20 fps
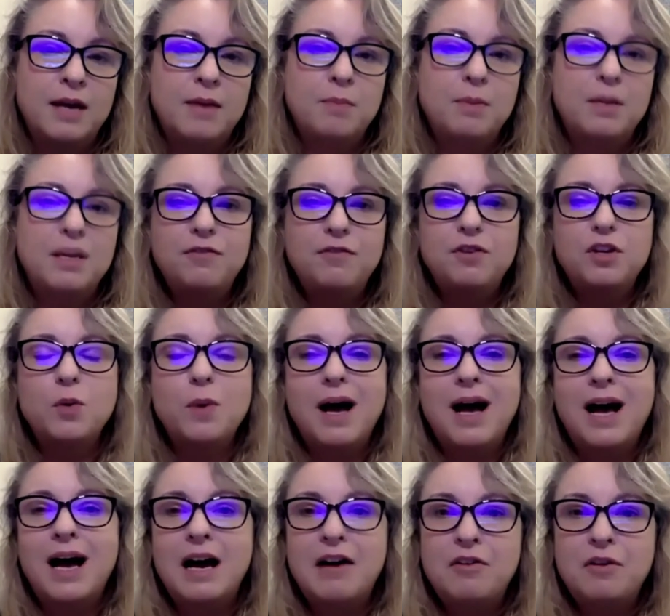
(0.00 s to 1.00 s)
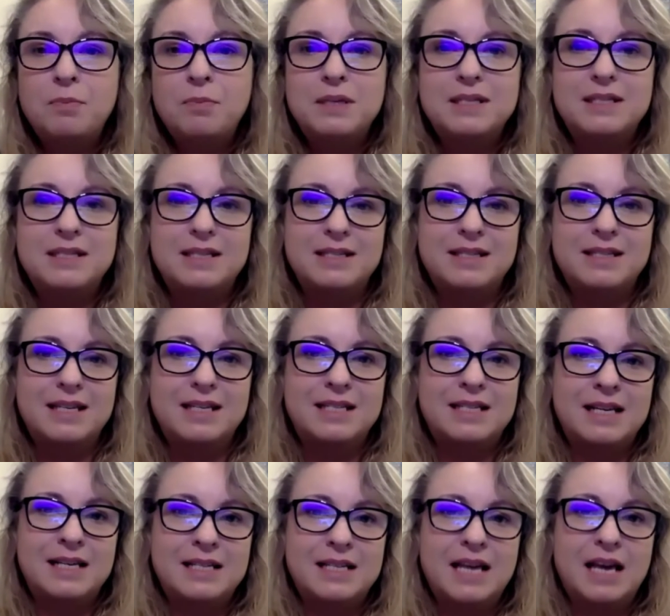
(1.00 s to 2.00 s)
But if you are a business that
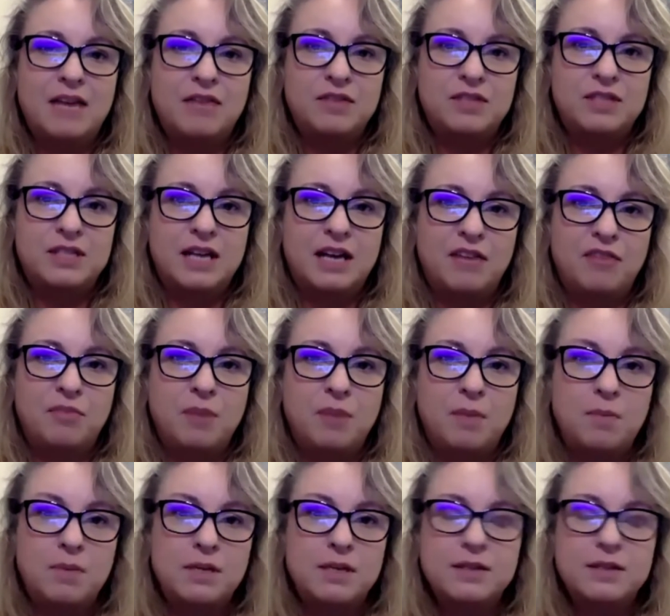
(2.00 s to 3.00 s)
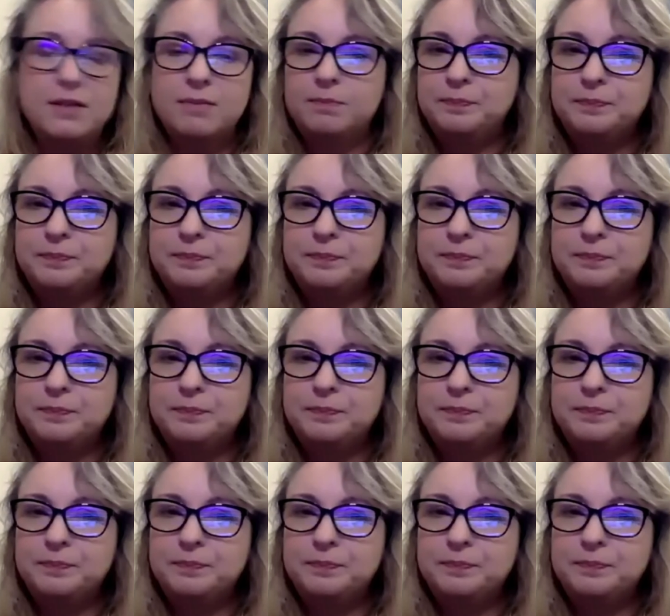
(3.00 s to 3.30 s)
does have staff members,